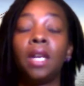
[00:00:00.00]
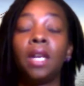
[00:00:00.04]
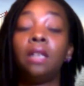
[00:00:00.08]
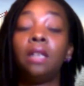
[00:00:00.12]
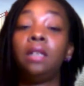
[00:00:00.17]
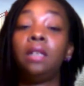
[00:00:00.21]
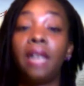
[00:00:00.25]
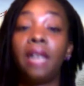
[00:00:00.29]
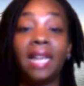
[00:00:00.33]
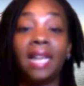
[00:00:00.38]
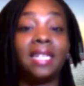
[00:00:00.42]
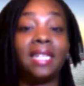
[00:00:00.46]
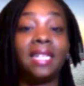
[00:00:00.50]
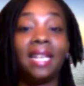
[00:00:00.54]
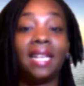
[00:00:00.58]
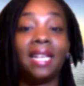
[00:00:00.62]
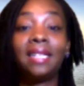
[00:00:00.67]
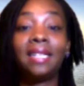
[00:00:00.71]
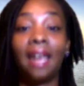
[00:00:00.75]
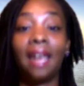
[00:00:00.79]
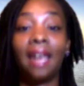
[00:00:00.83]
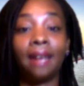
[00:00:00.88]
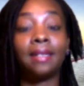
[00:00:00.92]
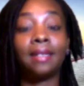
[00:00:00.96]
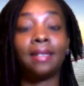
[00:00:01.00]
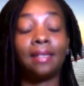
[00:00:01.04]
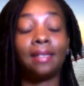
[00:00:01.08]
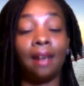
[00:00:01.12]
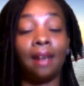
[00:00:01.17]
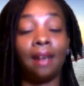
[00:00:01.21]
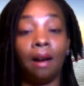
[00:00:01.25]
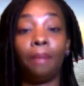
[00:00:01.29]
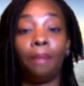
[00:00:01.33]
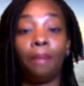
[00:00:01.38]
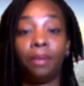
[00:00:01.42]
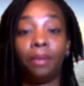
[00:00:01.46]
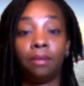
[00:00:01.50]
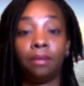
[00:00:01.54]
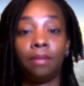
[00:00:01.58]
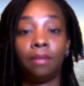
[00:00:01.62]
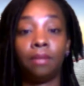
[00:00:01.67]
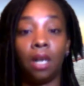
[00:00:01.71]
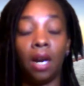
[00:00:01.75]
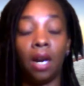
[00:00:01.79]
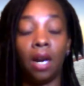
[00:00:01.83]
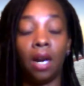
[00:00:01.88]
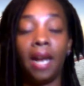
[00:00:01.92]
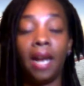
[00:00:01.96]
You guys, that's got to stop.
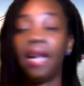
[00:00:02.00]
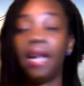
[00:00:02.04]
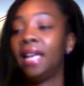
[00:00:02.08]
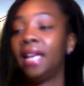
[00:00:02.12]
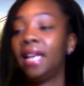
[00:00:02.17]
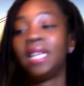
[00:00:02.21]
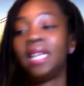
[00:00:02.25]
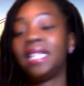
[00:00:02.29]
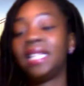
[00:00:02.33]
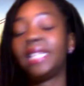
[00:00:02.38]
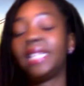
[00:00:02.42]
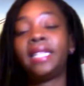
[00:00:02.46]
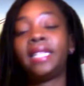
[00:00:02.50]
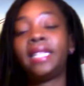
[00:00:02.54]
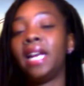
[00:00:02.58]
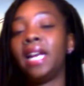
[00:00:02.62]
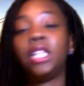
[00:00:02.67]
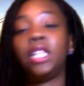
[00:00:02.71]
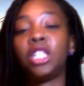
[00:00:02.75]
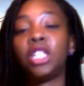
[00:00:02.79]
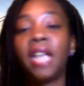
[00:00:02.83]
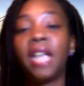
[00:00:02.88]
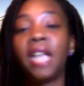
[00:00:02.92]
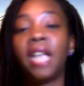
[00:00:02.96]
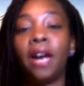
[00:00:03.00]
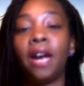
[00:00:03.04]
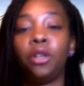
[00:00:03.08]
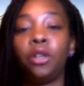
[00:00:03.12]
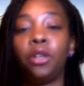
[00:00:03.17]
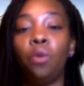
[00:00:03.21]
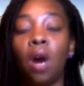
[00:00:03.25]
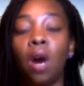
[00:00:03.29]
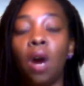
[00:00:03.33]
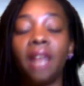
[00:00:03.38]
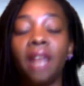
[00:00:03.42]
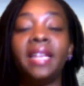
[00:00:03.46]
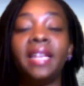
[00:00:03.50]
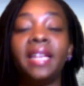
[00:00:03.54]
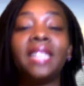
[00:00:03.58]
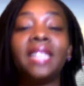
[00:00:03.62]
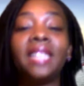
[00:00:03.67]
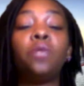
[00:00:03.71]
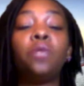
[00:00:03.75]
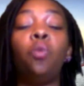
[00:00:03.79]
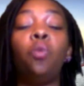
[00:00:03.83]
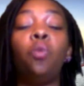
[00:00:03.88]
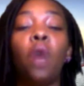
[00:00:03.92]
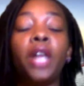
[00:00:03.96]
All right, because that's not just how you are,
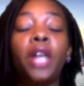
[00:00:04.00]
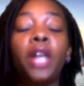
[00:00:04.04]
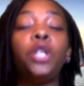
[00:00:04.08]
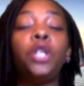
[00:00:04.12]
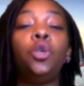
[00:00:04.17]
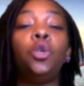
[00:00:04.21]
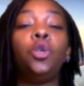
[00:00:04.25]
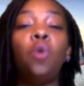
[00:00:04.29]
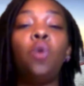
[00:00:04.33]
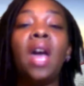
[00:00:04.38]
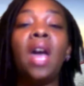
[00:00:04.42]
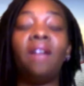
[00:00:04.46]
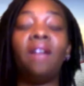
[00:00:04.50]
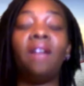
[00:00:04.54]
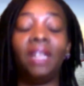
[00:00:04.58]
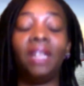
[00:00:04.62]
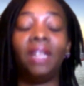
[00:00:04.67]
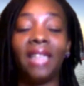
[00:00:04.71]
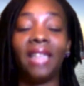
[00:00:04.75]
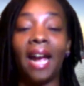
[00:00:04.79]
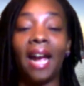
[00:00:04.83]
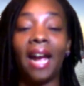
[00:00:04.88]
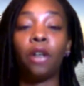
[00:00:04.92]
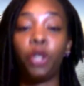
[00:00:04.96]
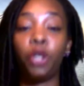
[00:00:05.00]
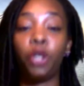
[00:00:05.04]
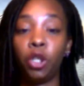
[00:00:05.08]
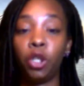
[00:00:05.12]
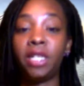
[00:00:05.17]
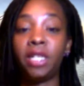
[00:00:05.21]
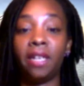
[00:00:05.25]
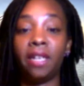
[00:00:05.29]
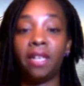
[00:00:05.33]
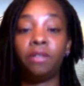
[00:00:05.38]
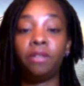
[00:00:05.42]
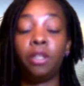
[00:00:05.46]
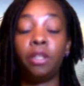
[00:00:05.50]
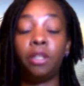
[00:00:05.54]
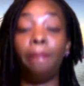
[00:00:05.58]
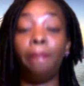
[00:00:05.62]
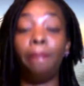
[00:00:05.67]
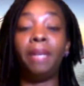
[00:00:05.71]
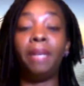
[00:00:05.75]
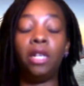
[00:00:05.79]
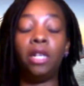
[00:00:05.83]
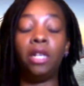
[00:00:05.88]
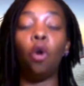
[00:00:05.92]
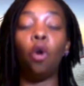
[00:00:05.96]
that's what you have allowed yourself to
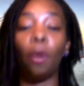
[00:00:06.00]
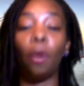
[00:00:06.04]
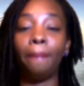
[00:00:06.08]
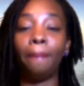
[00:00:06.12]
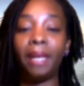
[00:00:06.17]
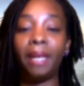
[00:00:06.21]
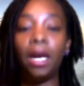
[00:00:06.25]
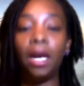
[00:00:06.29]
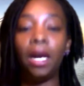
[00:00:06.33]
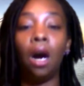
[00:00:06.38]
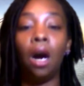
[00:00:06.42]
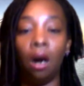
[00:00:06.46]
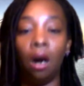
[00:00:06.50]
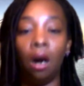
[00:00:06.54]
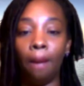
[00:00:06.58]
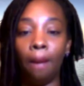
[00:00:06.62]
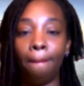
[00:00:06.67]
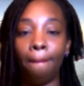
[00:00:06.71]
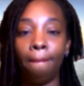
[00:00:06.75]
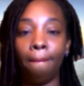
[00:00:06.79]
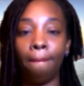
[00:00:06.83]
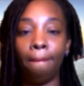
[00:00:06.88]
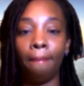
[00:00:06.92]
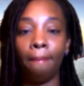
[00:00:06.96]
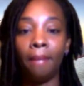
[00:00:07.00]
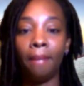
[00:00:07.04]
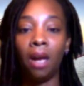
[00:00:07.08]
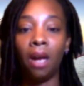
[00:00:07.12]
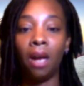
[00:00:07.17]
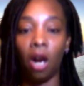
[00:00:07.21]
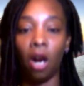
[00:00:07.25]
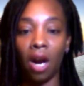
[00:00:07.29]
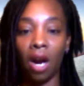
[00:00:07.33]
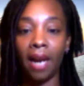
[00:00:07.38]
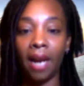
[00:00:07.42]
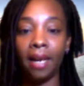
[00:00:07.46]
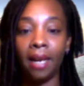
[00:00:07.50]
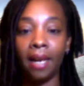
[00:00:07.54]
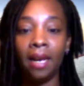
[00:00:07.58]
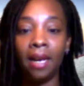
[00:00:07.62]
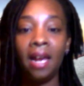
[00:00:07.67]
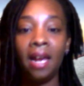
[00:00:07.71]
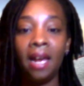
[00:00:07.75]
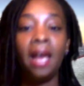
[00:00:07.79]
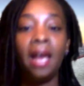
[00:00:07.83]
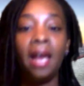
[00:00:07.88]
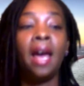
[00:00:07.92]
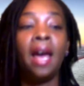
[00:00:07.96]
be or become. All right.
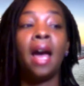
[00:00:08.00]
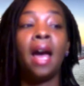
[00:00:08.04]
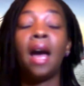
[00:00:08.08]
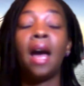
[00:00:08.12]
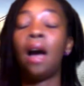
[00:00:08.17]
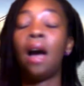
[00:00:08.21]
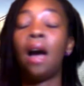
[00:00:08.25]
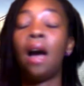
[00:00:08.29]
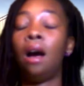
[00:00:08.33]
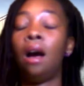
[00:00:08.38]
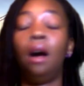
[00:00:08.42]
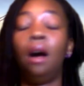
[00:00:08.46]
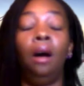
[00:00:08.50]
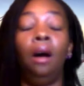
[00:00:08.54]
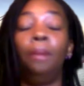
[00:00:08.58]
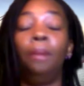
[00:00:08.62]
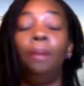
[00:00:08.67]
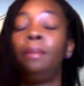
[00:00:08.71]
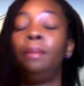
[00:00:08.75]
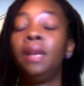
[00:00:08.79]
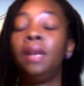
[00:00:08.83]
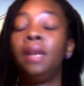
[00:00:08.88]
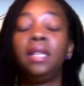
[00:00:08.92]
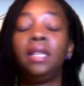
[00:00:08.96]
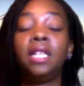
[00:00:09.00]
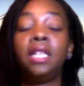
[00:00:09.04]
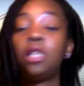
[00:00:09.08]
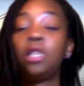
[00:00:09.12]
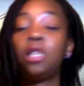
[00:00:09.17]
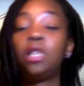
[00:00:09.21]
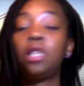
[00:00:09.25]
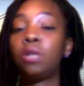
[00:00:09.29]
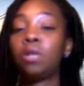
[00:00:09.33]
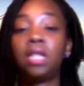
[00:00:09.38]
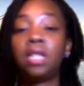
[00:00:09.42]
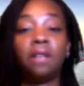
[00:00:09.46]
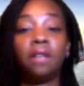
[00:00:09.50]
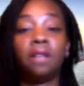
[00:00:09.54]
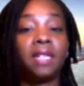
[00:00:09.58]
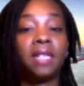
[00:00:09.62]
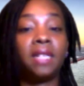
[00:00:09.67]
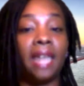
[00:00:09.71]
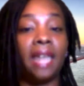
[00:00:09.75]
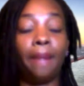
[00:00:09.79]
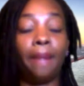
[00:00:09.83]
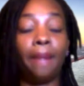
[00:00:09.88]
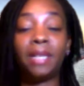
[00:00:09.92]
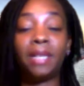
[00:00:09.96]
This whole
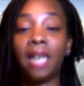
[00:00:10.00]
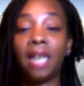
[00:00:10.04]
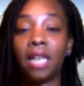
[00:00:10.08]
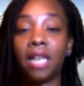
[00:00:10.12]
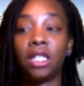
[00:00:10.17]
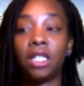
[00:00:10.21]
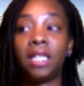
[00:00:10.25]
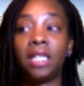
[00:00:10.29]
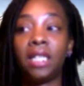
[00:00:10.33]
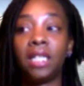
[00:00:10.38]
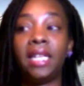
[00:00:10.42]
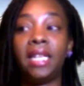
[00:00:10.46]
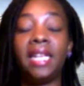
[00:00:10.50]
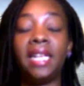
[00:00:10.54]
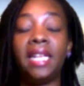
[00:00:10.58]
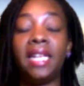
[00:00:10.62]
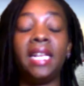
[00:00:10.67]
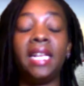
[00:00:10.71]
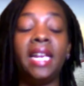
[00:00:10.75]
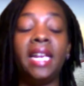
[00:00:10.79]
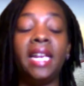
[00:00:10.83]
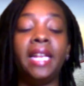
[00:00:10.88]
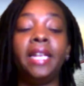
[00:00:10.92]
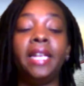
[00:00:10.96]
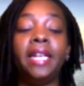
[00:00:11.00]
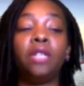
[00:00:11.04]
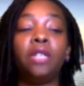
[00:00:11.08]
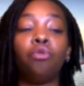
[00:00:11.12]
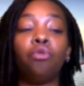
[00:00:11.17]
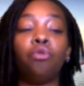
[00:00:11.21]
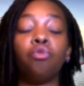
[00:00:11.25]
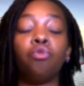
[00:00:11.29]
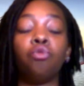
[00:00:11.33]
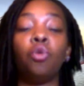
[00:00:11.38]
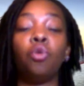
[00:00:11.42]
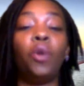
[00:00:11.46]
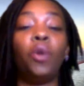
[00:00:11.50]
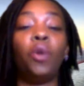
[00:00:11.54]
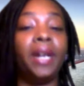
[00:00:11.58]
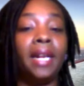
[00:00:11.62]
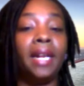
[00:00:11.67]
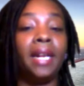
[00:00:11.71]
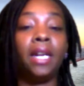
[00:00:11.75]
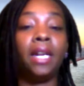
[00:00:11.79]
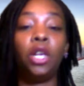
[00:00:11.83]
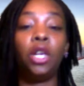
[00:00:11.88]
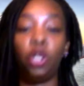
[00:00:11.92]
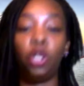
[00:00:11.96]
self-sabotaging thing, it is
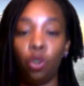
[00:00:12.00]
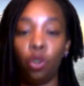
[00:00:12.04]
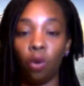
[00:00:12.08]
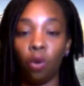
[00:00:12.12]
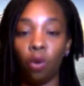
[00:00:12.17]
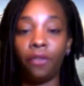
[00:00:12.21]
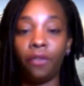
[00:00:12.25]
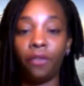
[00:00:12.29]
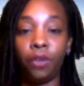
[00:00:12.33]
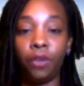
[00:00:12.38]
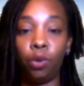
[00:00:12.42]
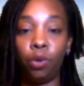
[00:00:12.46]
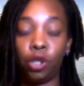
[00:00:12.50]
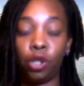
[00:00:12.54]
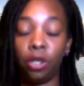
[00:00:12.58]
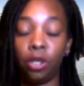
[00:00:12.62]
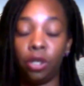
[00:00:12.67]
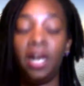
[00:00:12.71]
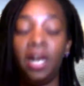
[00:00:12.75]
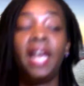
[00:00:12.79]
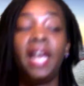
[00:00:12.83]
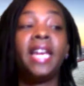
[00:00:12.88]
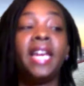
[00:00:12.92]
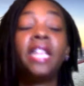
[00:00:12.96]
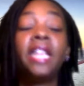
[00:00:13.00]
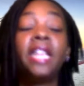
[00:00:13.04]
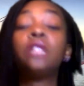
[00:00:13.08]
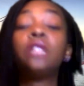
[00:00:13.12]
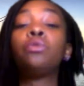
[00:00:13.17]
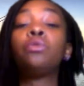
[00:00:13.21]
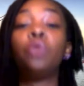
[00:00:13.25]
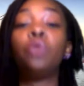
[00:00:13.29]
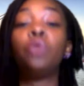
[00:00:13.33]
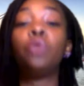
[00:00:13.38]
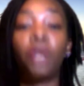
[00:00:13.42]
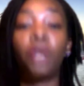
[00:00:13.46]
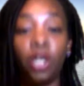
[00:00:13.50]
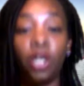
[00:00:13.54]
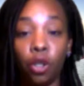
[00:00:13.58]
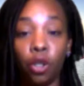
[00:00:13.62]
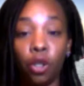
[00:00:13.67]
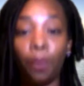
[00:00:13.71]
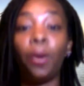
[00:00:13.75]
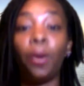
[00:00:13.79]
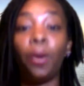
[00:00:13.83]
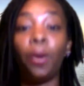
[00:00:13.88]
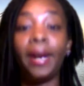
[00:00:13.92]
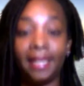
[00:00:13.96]
ruining your future, it is ruining
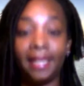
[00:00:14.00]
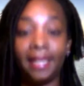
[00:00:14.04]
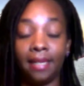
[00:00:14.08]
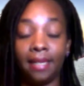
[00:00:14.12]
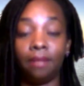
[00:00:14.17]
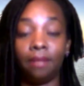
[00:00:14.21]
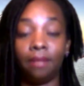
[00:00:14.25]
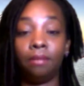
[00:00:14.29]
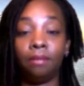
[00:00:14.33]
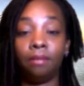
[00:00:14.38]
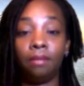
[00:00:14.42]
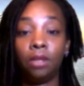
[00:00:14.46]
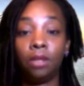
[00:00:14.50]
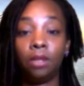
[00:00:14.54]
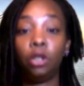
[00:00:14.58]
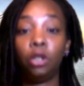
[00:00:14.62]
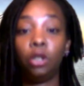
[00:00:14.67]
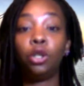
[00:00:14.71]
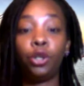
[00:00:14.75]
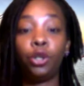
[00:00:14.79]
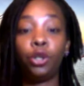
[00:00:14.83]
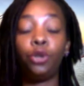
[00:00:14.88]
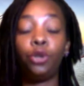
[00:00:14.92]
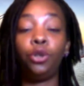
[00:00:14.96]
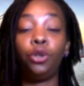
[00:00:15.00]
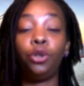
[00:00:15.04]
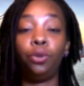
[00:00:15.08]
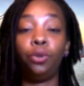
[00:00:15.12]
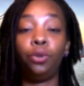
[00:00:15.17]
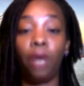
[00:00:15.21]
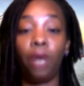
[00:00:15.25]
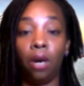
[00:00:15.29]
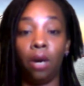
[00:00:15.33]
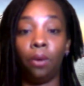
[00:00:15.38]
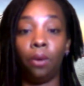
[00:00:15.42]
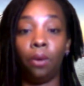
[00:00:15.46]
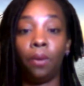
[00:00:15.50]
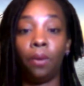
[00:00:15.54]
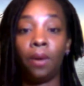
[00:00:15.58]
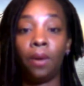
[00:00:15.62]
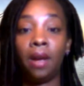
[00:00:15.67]
your present. Little do you know.